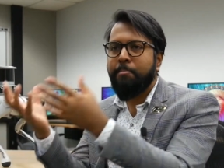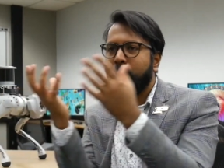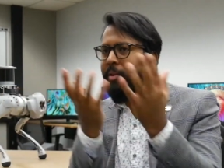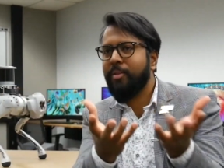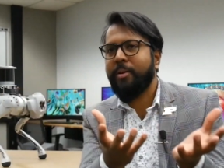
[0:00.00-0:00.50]

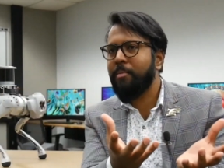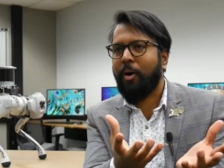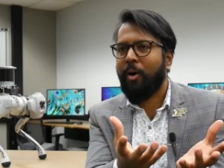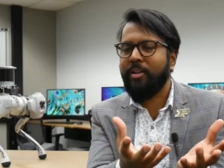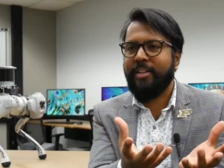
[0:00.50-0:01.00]
put them
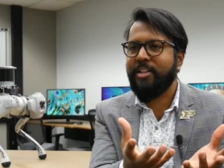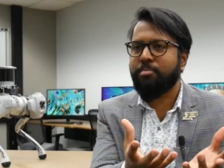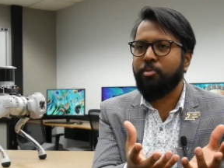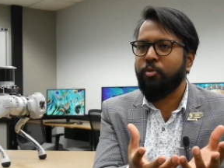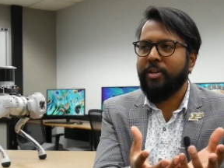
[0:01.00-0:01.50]
on
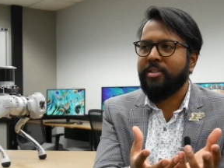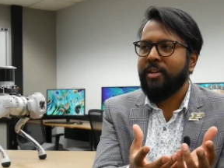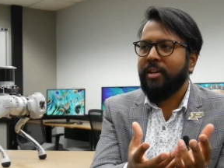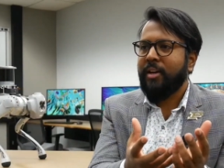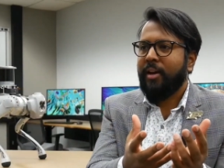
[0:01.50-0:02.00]
these movies
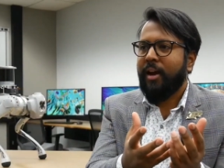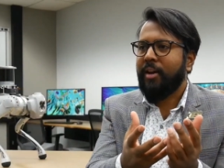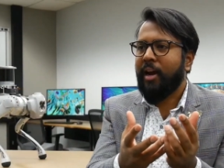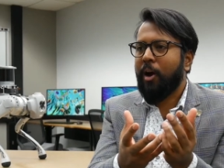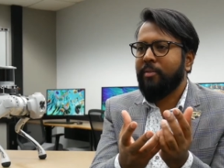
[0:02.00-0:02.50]

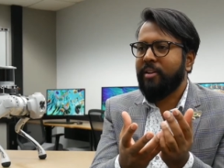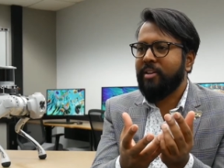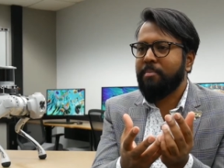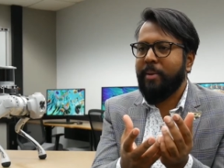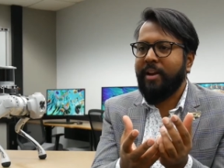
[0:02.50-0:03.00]
and how they
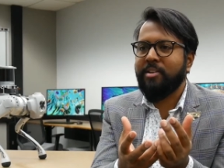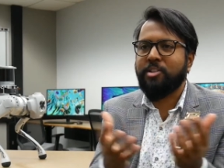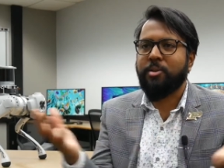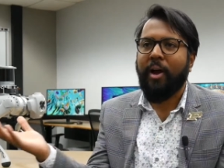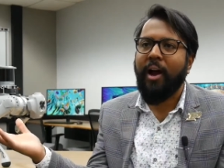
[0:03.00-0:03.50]
can make
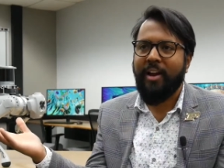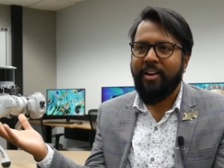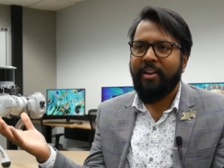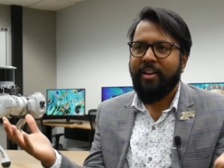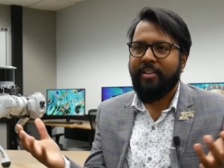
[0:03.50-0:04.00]
us cry,
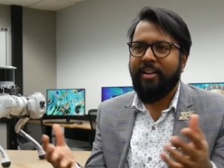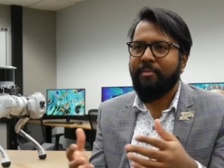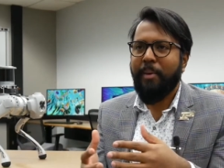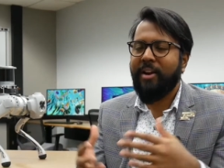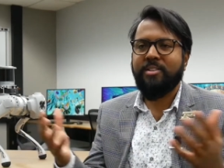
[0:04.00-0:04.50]

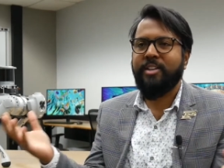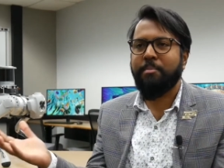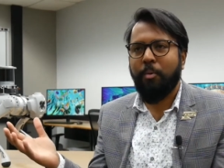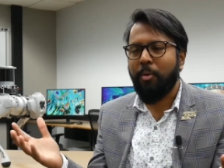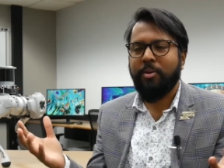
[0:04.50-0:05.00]
then make us
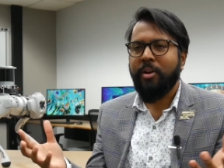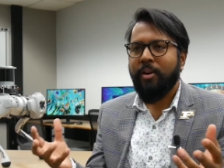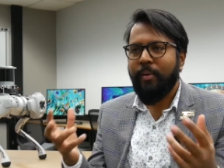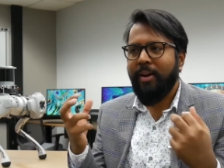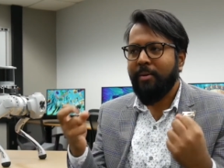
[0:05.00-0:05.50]
emote,
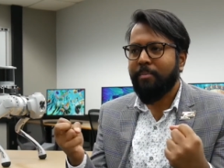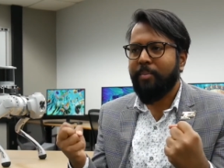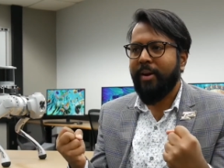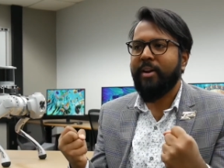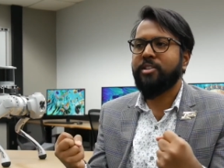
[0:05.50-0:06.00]
really
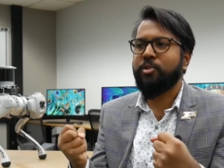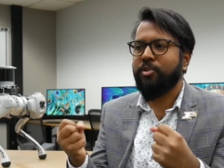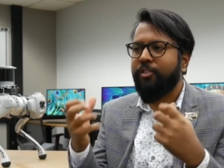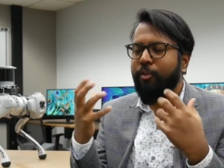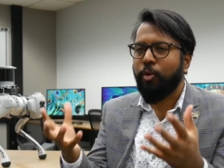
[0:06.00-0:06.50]
bring us to
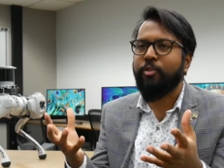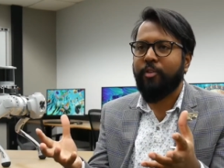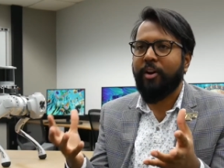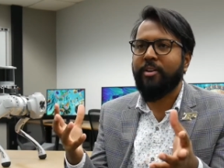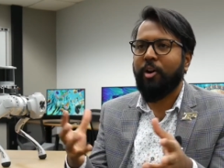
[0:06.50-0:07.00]
the
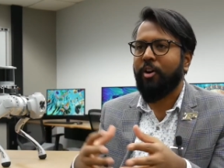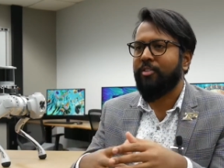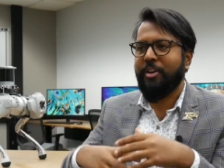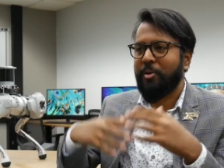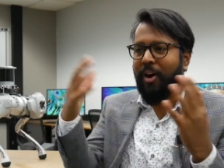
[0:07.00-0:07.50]
forefront
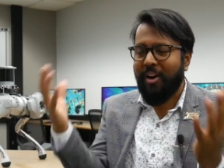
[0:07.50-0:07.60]
of you know